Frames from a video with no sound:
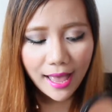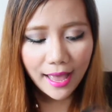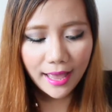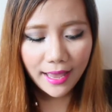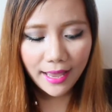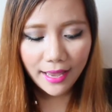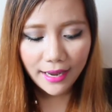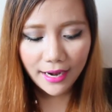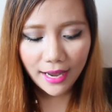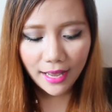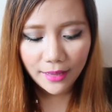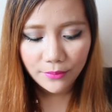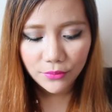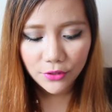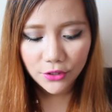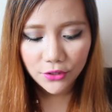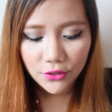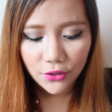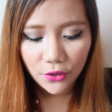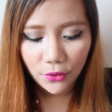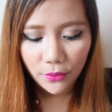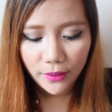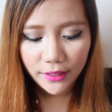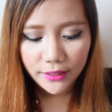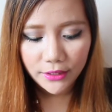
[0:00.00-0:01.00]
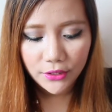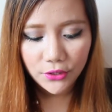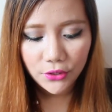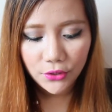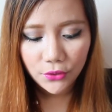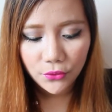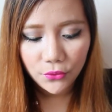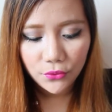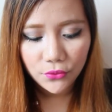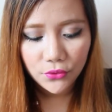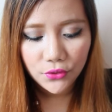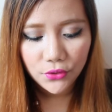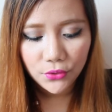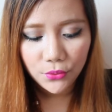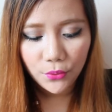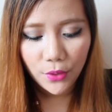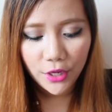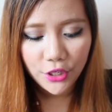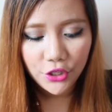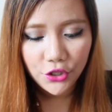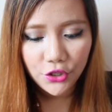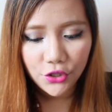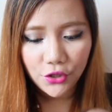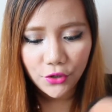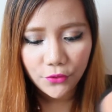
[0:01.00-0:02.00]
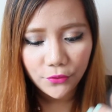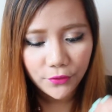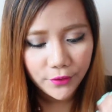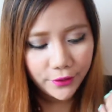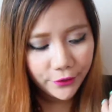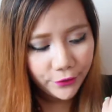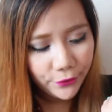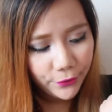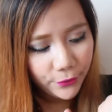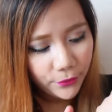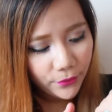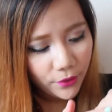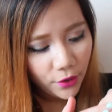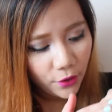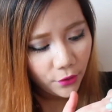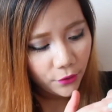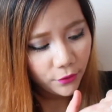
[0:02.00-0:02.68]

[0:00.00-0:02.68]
and I'm just going to swatcheroo